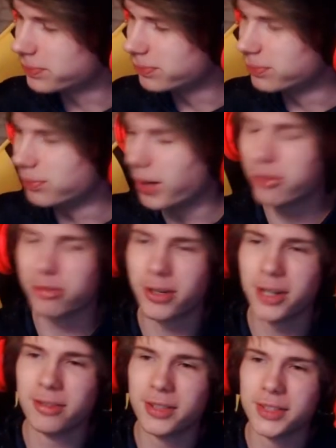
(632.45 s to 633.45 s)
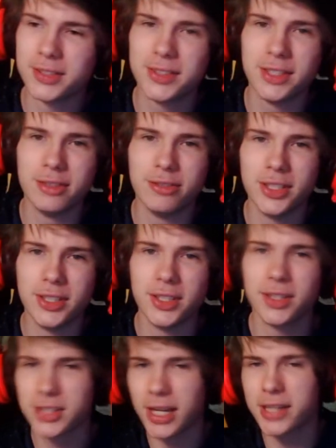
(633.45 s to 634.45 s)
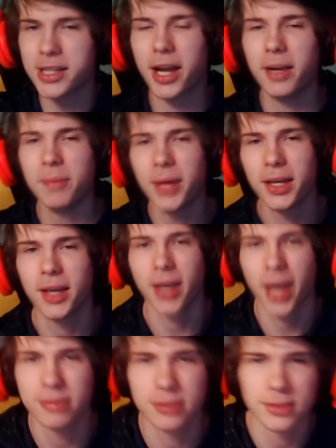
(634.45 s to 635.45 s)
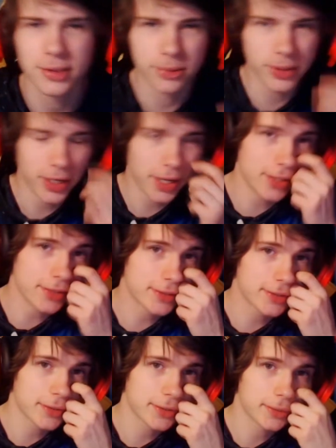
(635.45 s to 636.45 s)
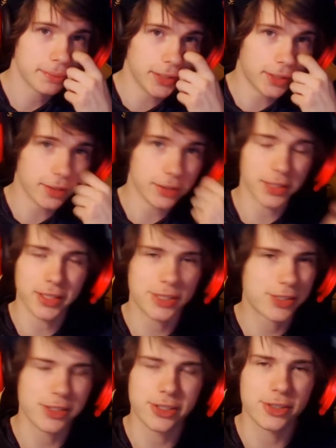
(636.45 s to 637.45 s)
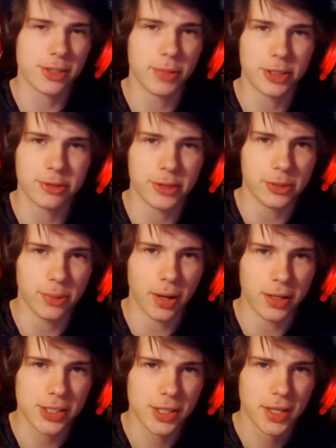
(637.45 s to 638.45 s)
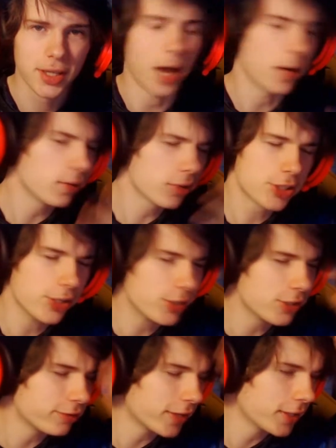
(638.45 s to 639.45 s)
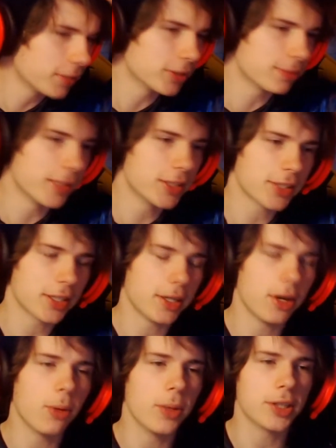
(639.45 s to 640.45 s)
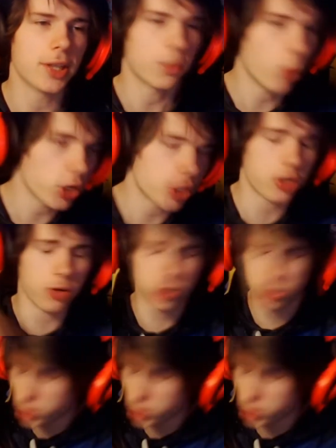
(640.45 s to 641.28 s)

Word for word: my favorite T V slash anime ever created, because it's just so much fun to watch. I know the JoJo fandom is basically always like, watch JoJo, you